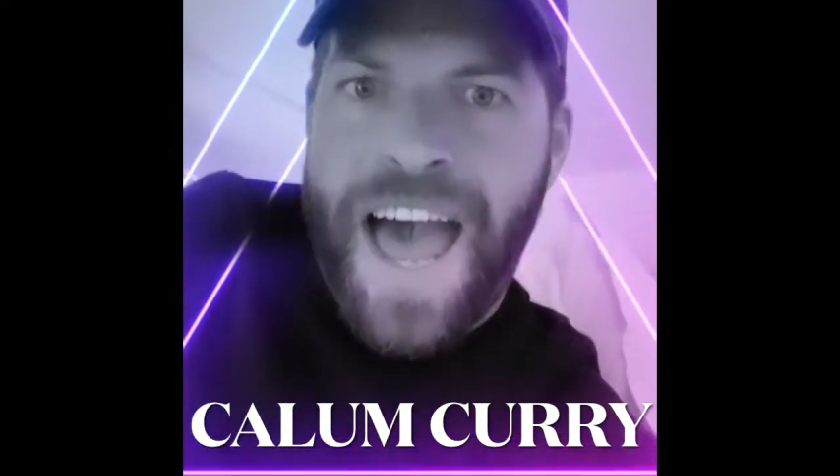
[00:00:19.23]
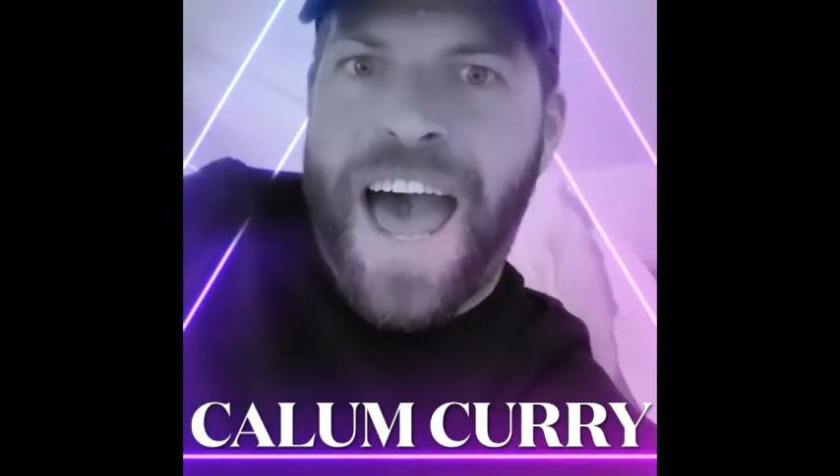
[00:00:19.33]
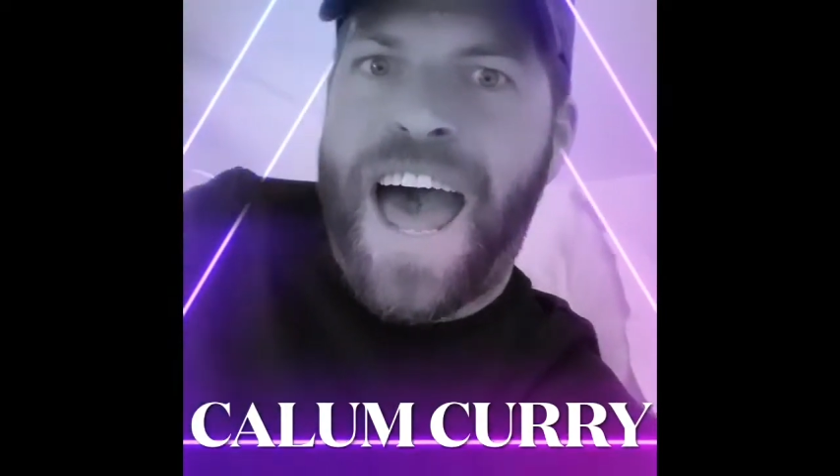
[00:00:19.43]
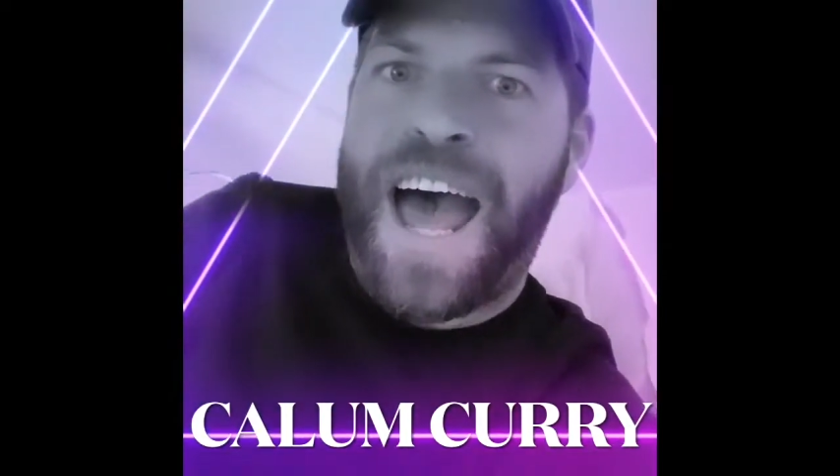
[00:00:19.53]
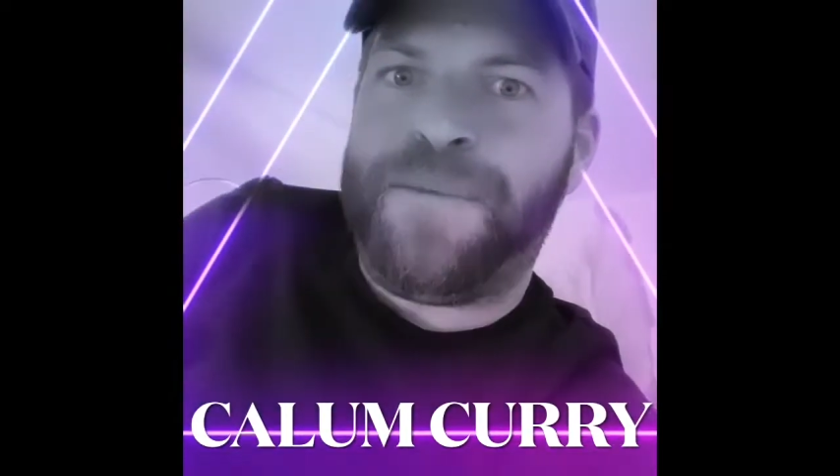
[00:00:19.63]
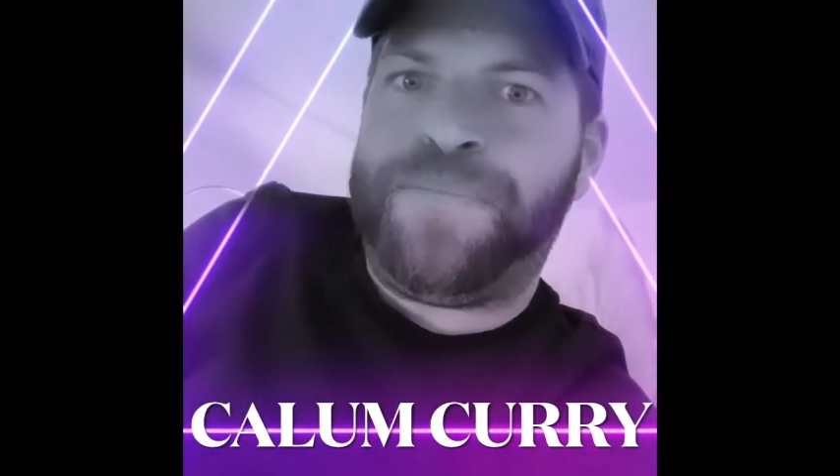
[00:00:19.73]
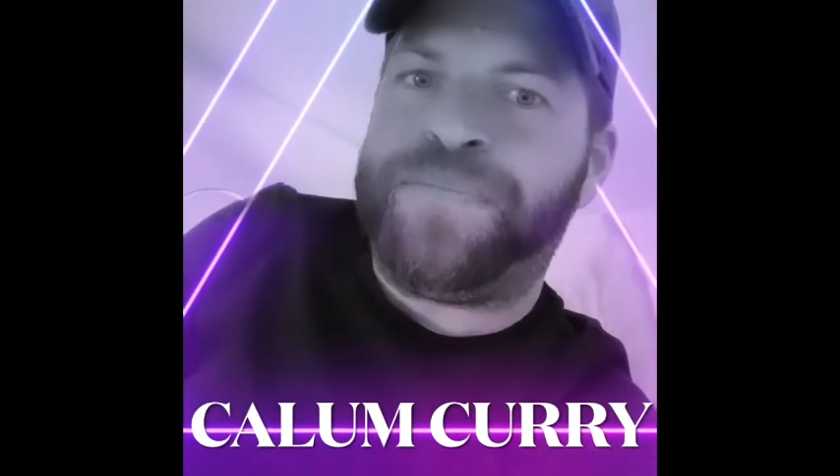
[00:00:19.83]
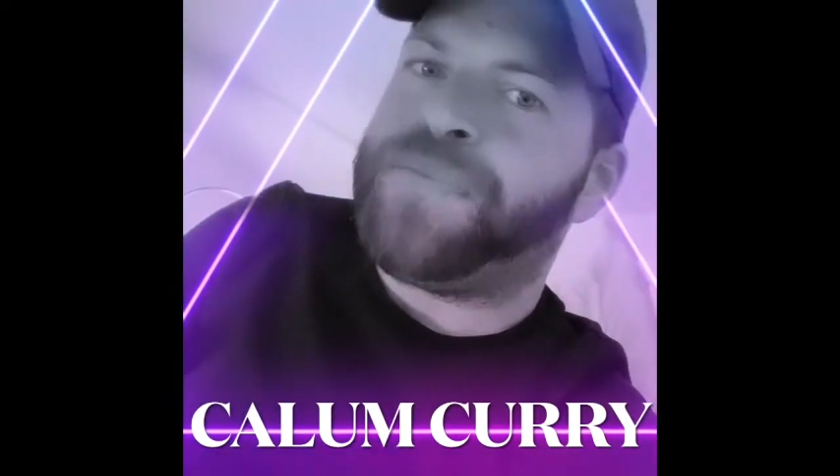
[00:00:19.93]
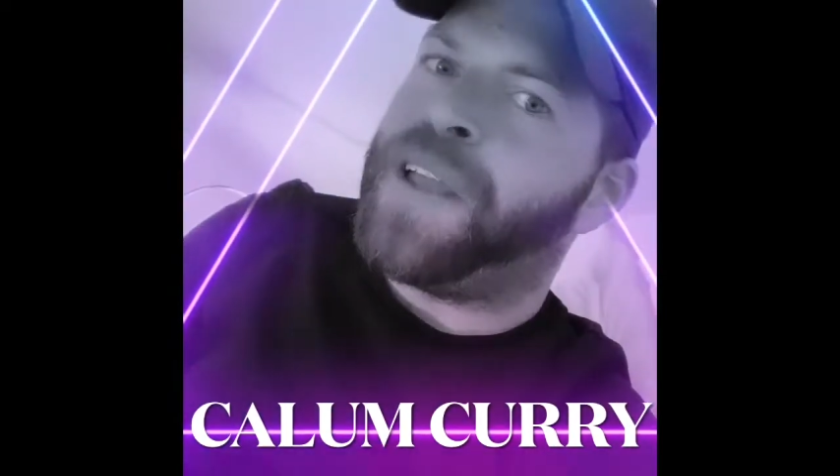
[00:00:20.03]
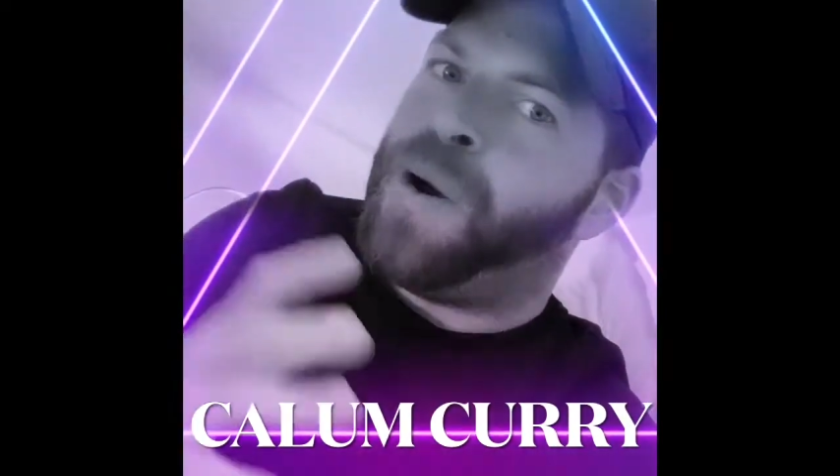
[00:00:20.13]

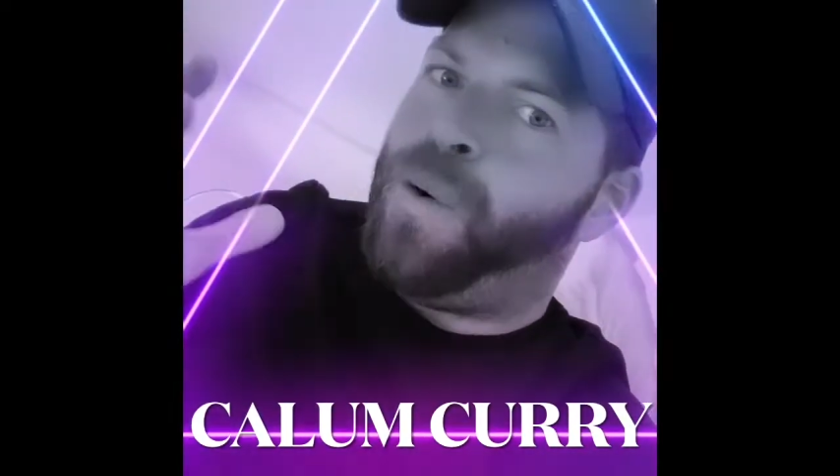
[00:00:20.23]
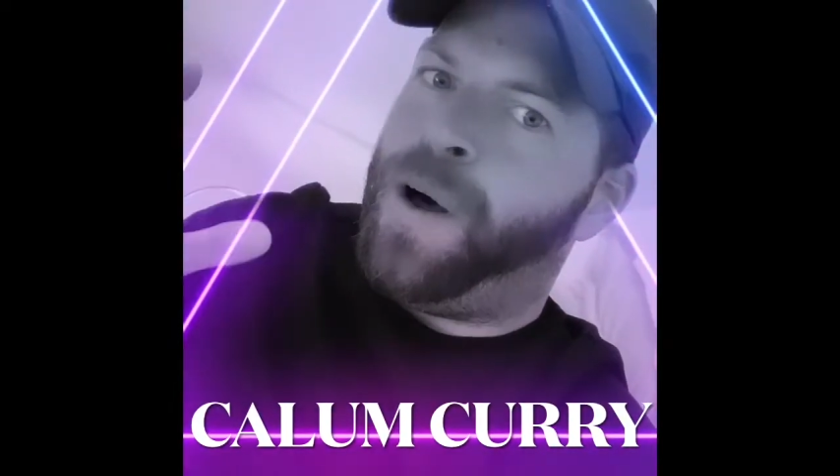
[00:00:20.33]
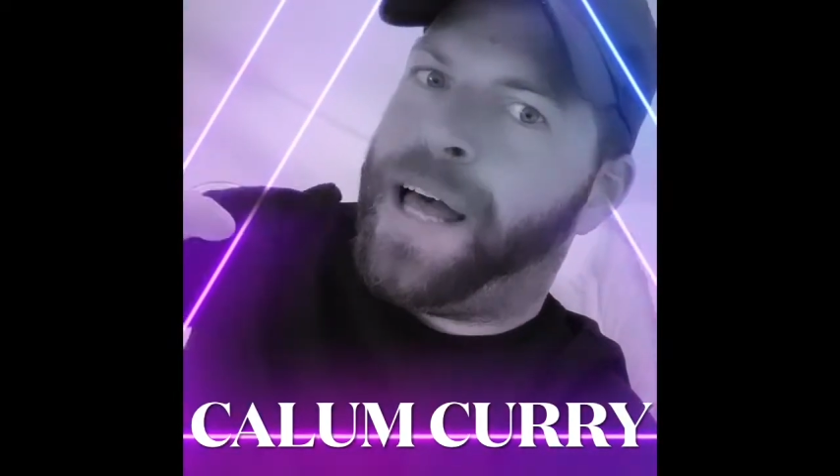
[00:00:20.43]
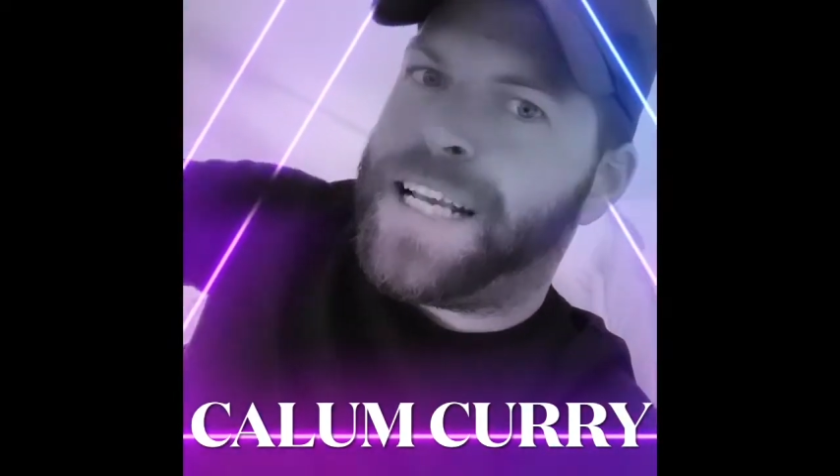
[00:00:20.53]
Well,